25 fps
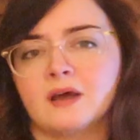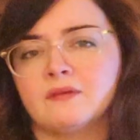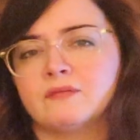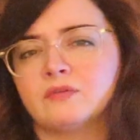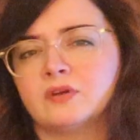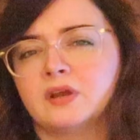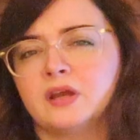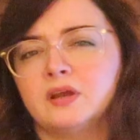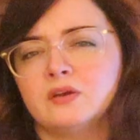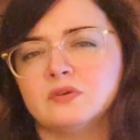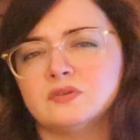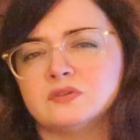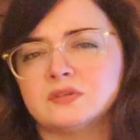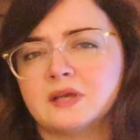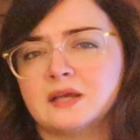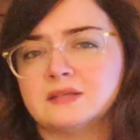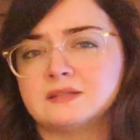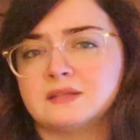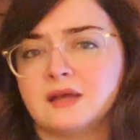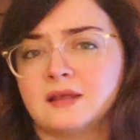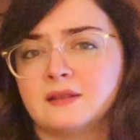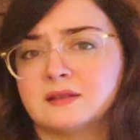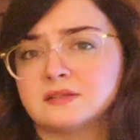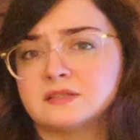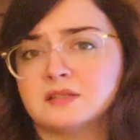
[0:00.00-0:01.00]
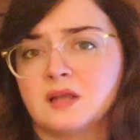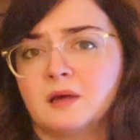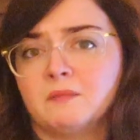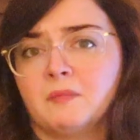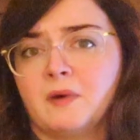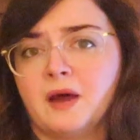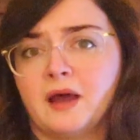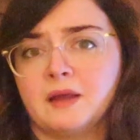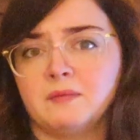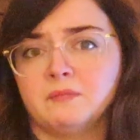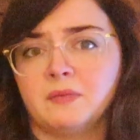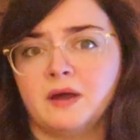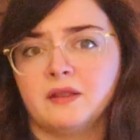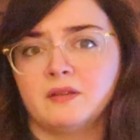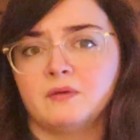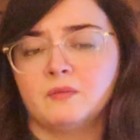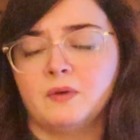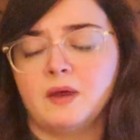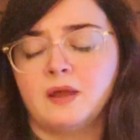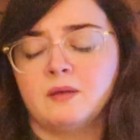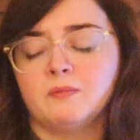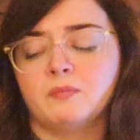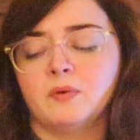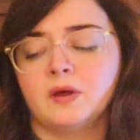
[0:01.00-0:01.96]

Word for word: I forget who says that. That's not mine, by the way.